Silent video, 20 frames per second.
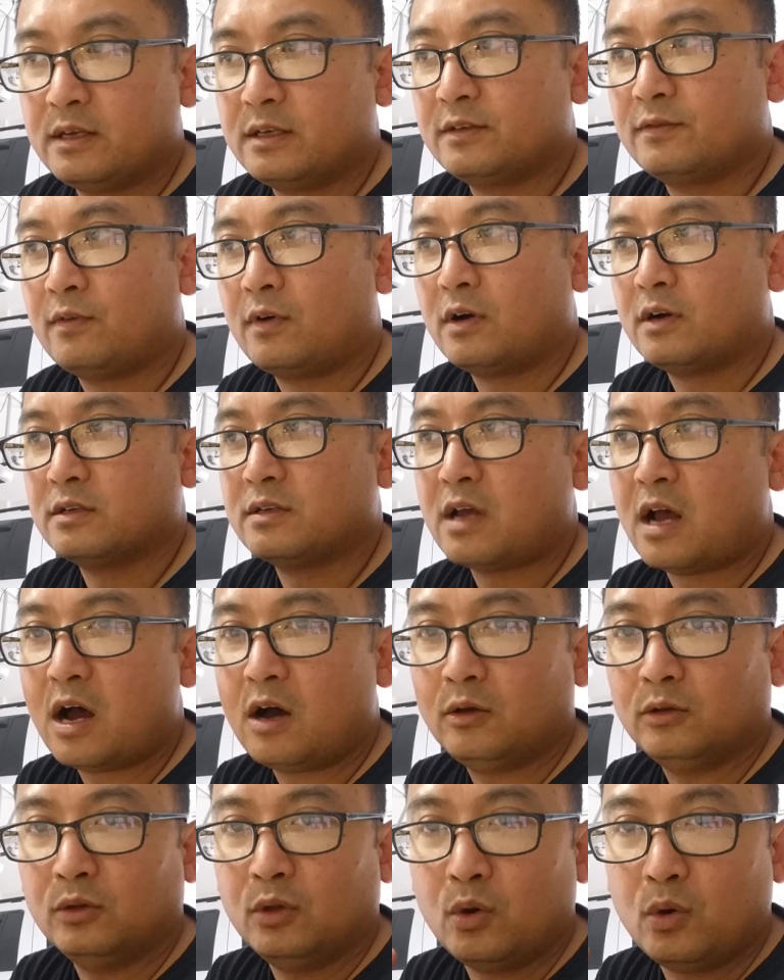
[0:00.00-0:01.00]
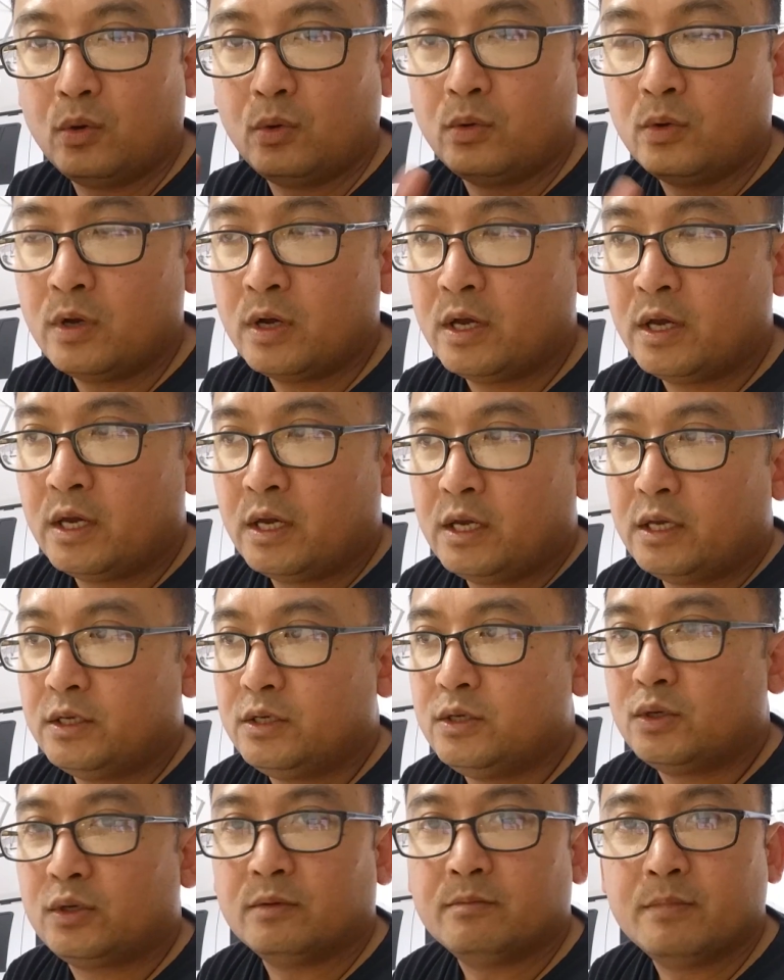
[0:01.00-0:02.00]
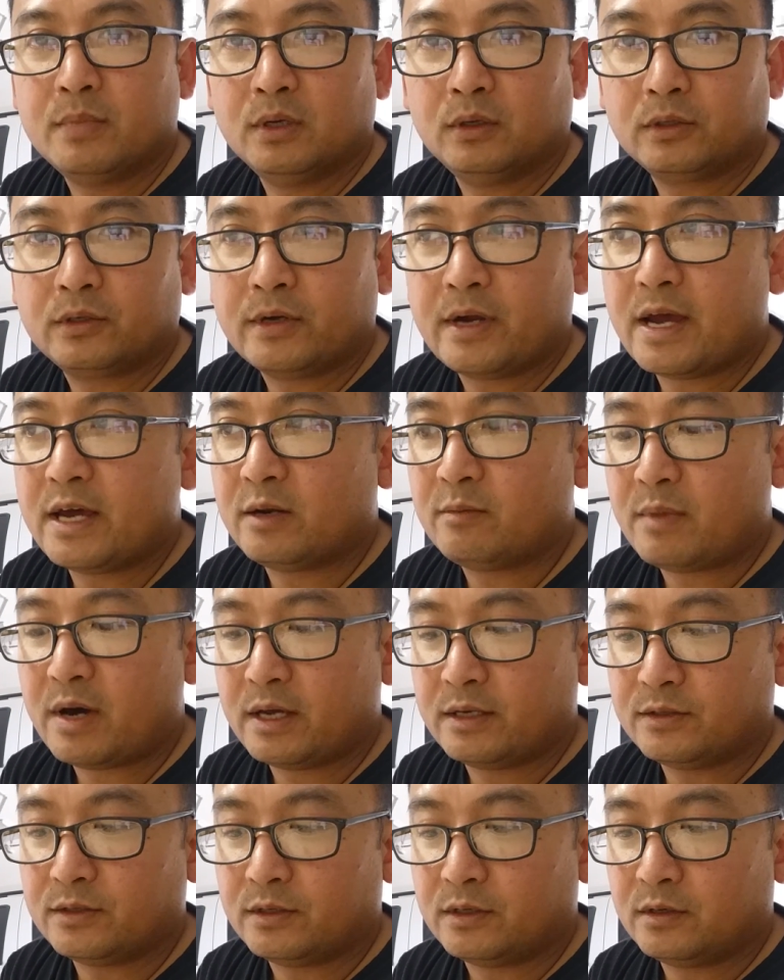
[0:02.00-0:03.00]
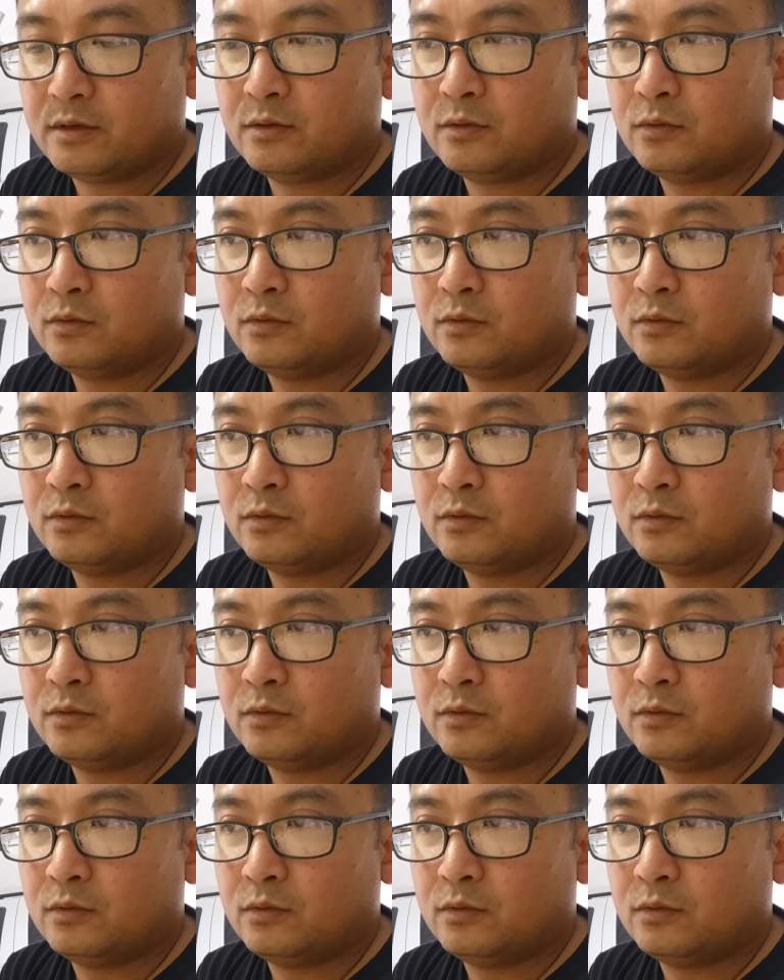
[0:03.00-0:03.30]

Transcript: as far as how low you can build your atomizer